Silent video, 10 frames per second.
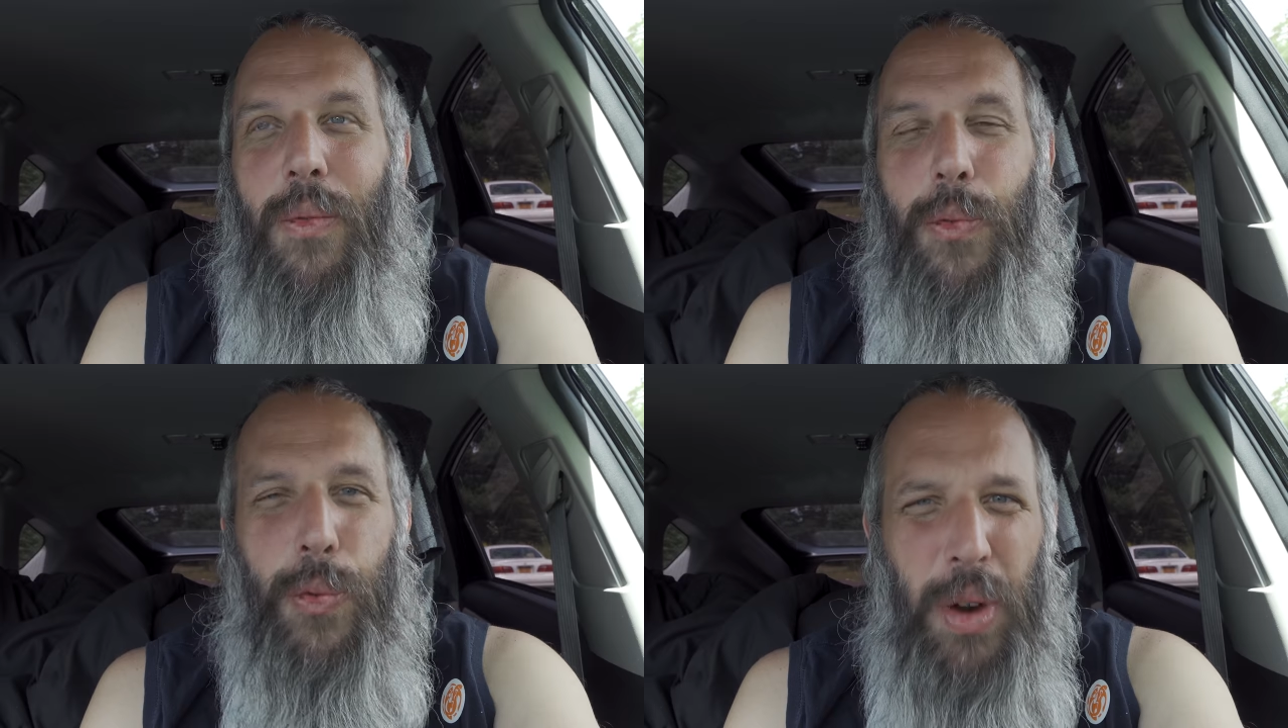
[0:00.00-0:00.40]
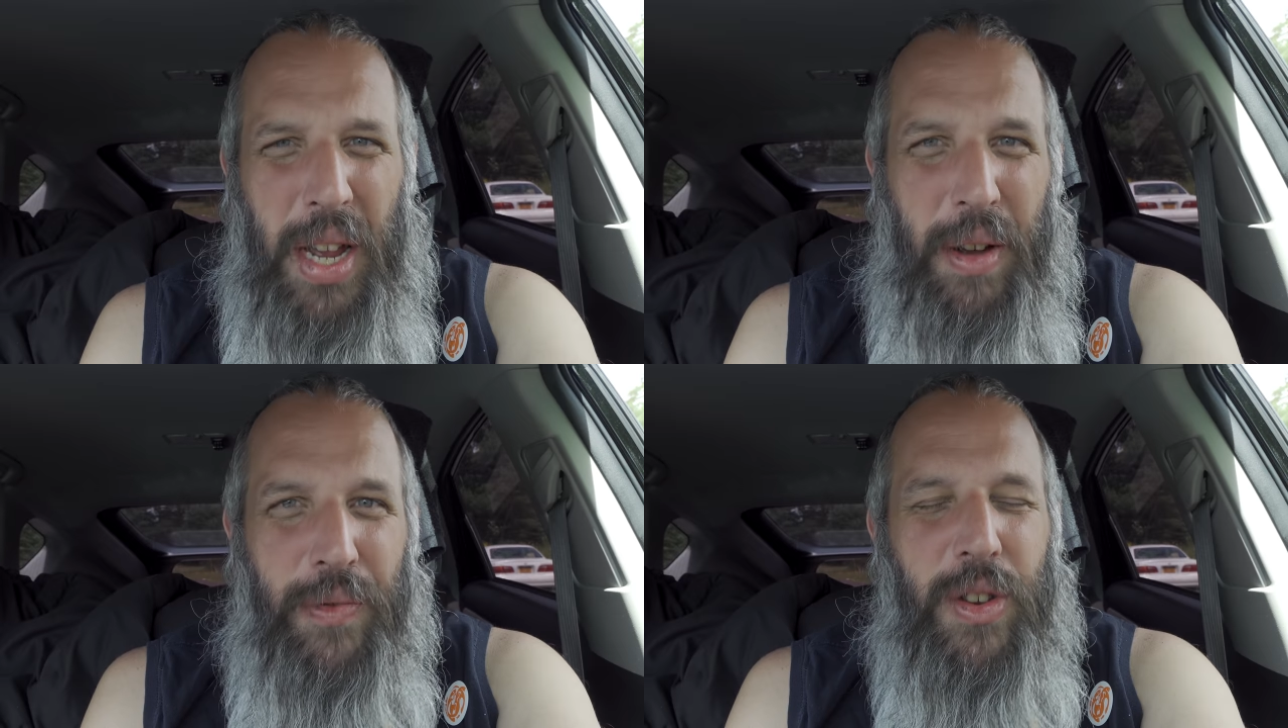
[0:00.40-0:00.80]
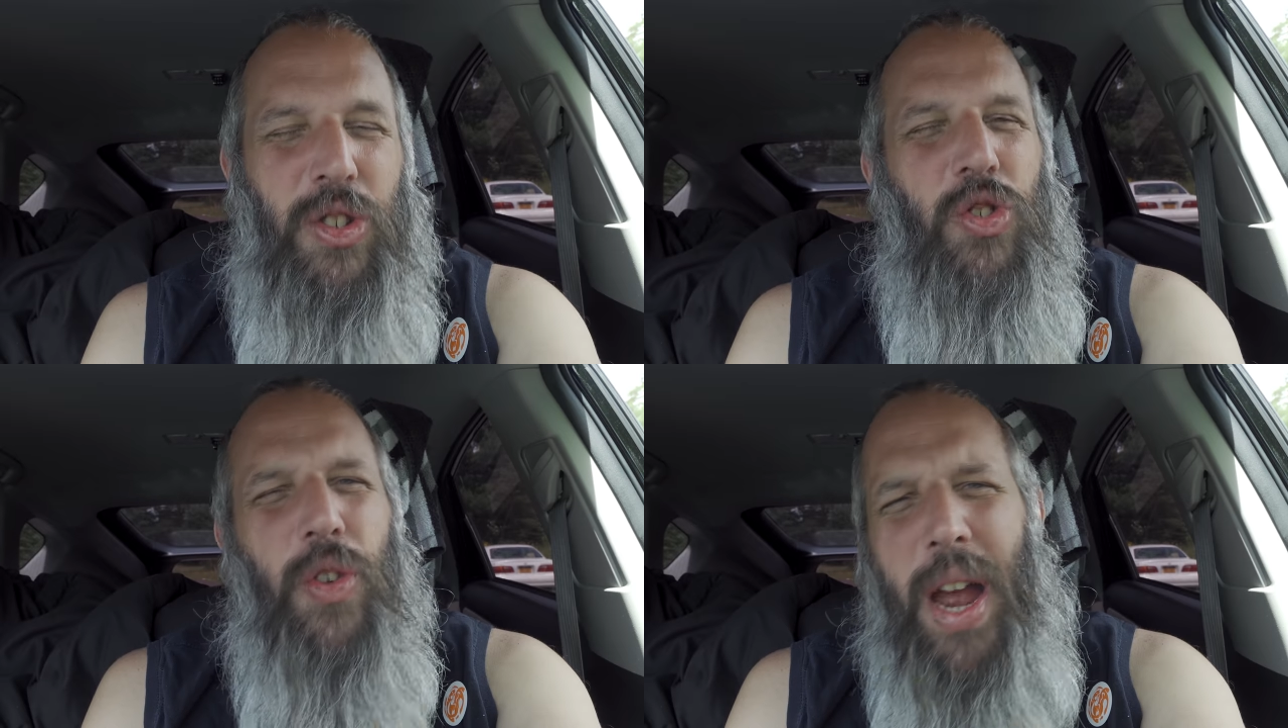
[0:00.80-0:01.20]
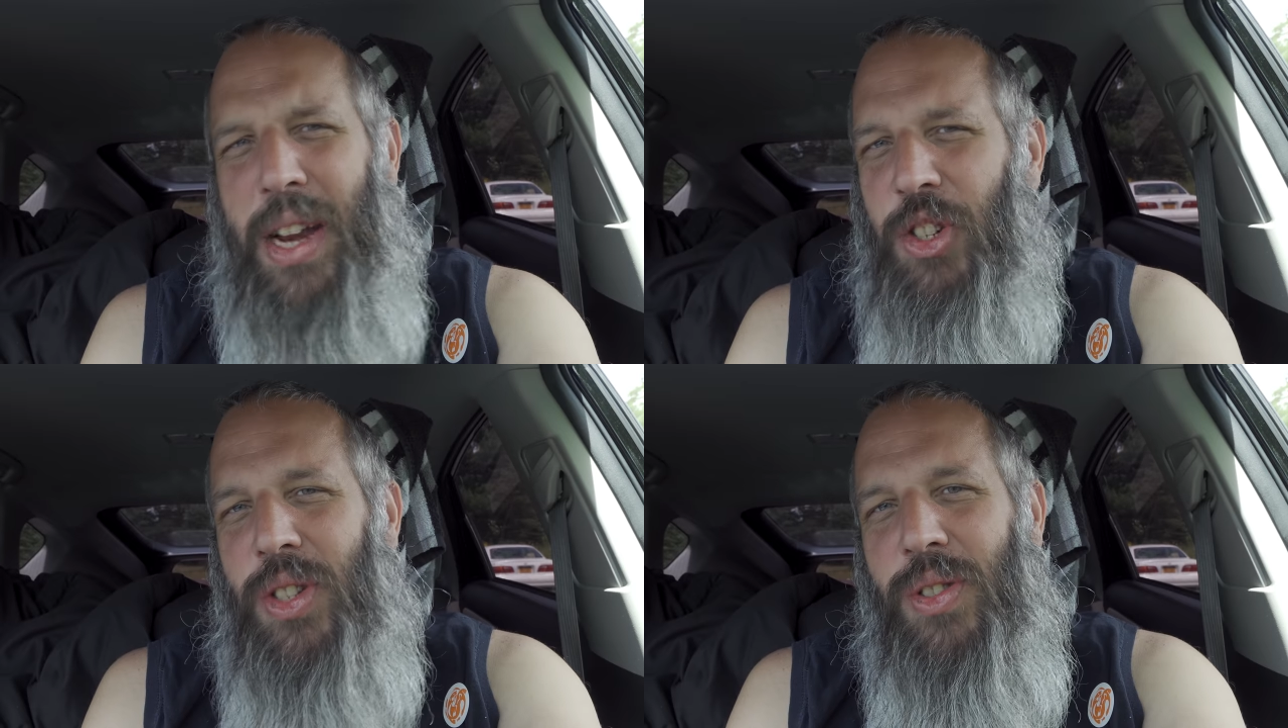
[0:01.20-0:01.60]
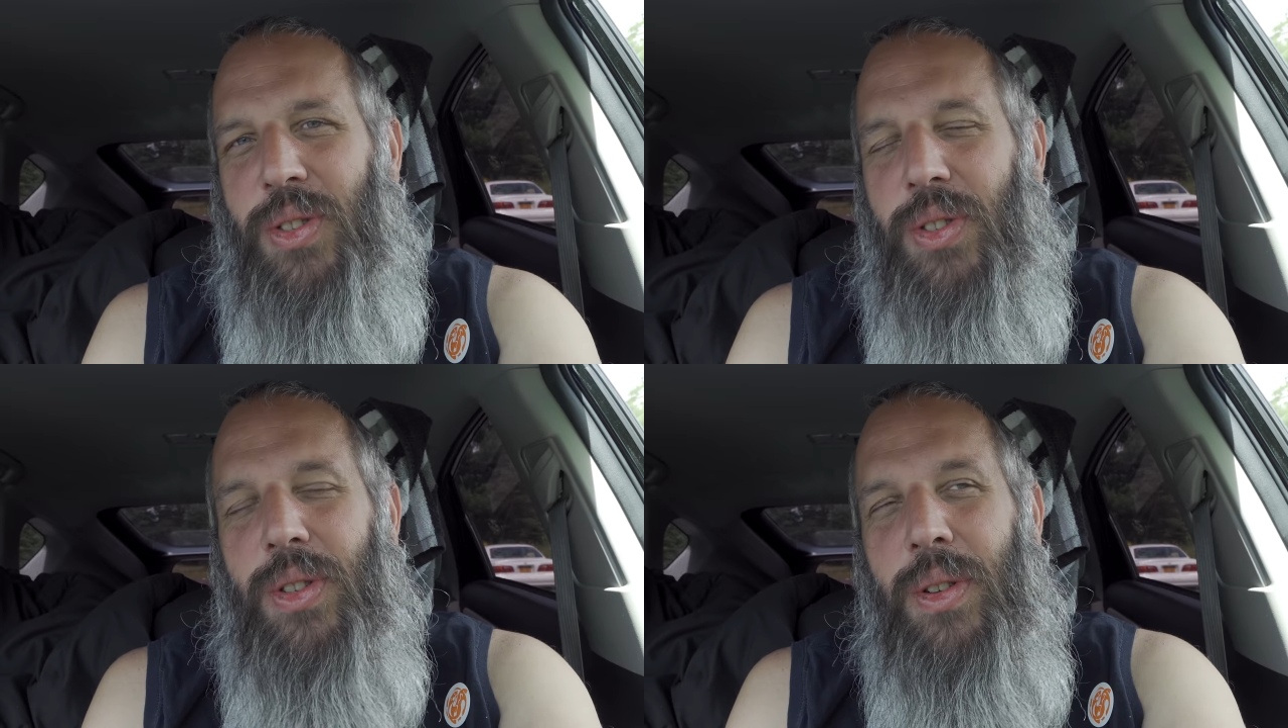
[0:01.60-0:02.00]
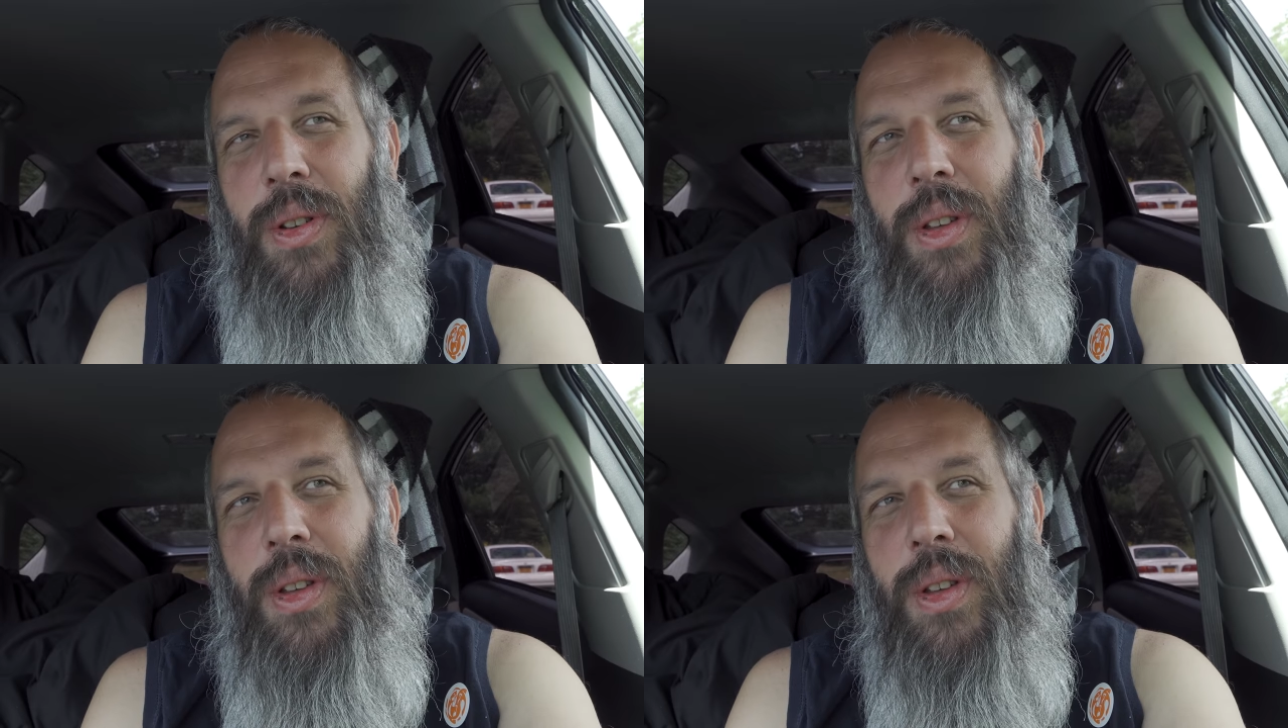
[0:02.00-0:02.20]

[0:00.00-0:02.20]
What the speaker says: free of distractions.